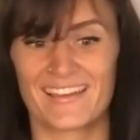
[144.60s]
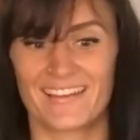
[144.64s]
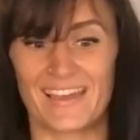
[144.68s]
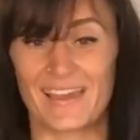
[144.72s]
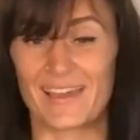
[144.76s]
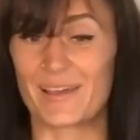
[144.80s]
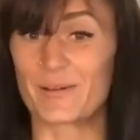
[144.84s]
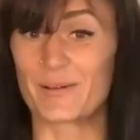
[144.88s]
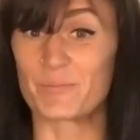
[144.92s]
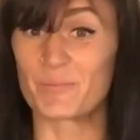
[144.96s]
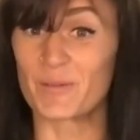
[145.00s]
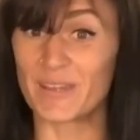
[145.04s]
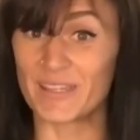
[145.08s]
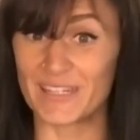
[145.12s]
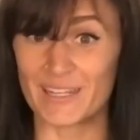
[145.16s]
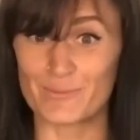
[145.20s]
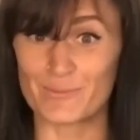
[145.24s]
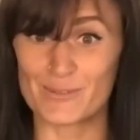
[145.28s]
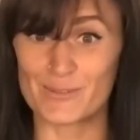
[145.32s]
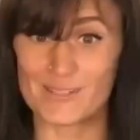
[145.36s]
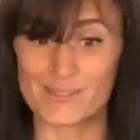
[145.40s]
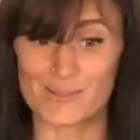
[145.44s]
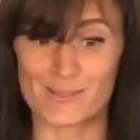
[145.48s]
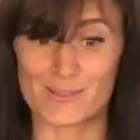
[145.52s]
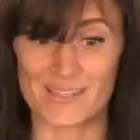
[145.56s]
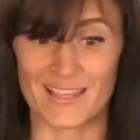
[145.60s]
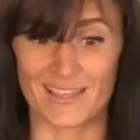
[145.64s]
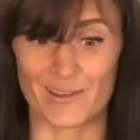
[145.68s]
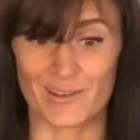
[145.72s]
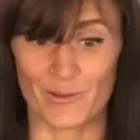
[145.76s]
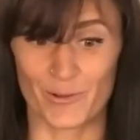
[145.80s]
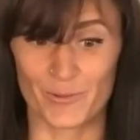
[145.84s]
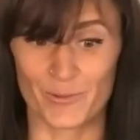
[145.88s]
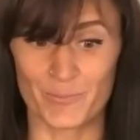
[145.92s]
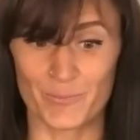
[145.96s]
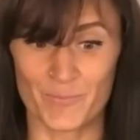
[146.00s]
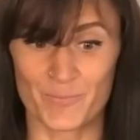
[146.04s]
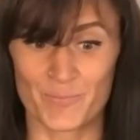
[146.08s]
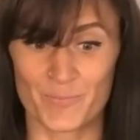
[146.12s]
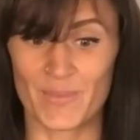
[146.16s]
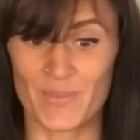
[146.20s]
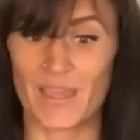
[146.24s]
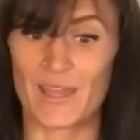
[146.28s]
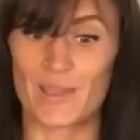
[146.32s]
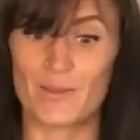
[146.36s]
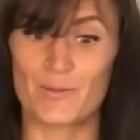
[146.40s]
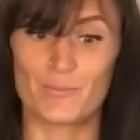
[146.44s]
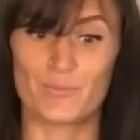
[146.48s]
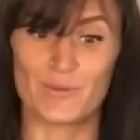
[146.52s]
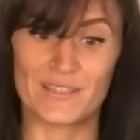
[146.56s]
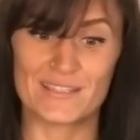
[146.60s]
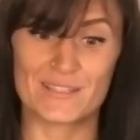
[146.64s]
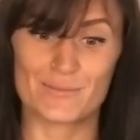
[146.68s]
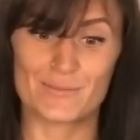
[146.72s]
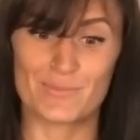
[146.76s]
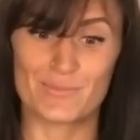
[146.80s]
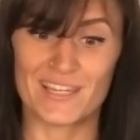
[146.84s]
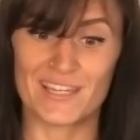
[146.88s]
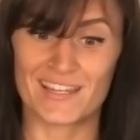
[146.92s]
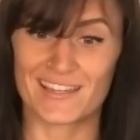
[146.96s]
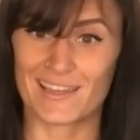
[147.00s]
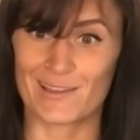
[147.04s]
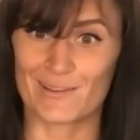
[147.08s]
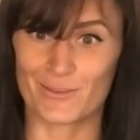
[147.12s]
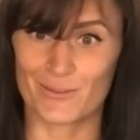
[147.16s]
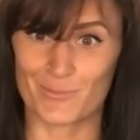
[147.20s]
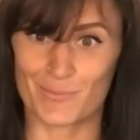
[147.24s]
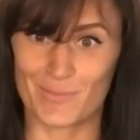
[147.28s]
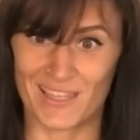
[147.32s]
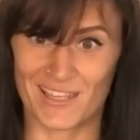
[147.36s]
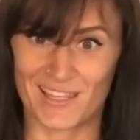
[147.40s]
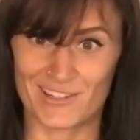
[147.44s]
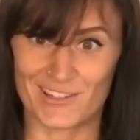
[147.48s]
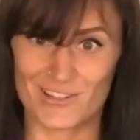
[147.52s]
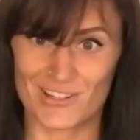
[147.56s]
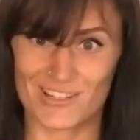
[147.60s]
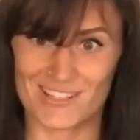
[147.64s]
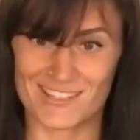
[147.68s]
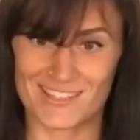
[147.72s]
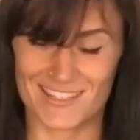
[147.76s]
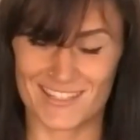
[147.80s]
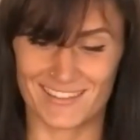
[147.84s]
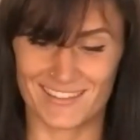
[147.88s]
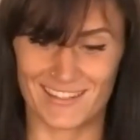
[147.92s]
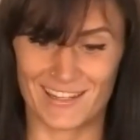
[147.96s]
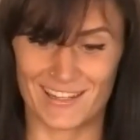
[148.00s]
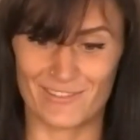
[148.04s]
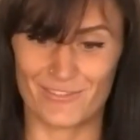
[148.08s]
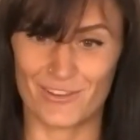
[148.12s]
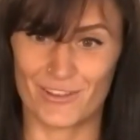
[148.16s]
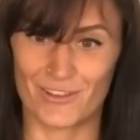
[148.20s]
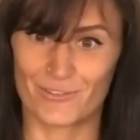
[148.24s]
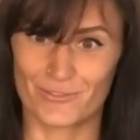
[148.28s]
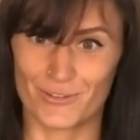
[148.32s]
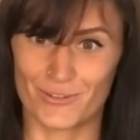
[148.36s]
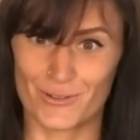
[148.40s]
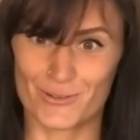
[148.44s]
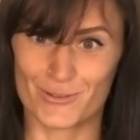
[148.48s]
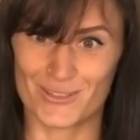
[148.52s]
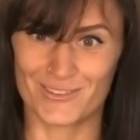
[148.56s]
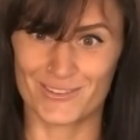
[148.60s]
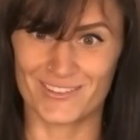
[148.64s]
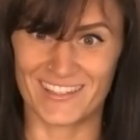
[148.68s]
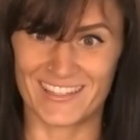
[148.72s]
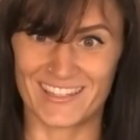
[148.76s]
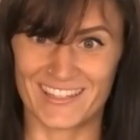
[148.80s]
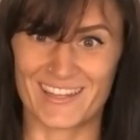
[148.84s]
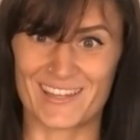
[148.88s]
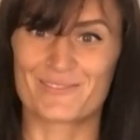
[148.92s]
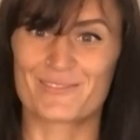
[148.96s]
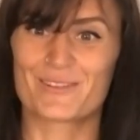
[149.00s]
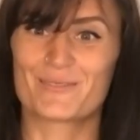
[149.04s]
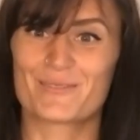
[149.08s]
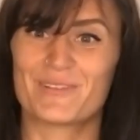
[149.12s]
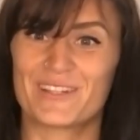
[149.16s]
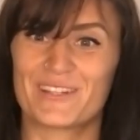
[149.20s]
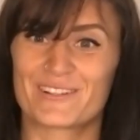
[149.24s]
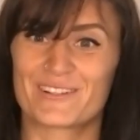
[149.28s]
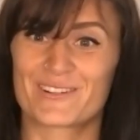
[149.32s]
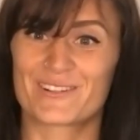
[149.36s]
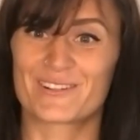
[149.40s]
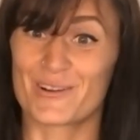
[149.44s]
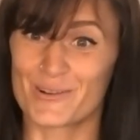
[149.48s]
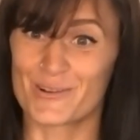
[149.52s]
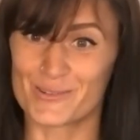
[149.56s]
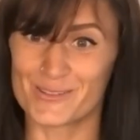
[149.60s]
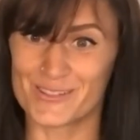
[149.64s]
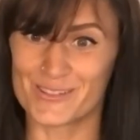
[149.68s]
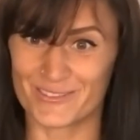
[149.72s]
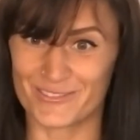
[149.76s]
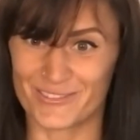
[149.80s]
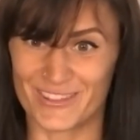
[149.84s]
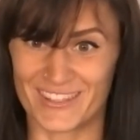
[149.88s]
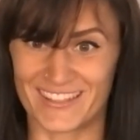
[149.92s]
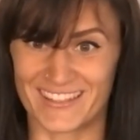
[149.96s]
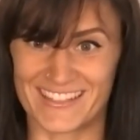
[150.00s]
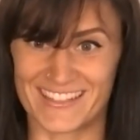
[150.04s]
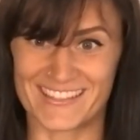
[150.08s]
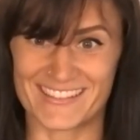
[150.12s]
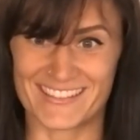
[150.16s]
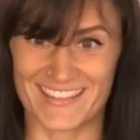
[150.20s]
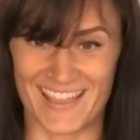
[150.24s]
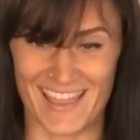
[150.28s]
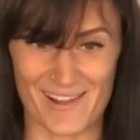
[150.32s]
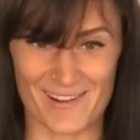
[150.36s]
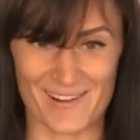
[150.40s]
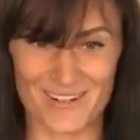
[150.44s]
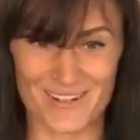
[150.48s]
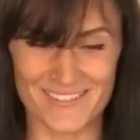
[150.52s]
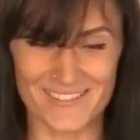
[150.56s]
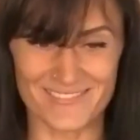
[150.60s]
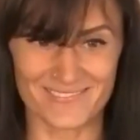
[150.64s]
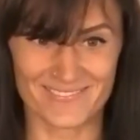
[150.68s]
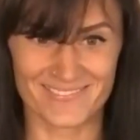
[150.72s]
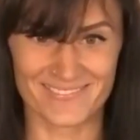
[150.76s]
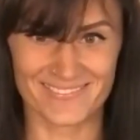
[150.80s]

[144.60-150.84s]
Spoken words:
My name is Susanne Holm. I am B2B account manager at Scandinavian Photo, and I will be your host for the next hour.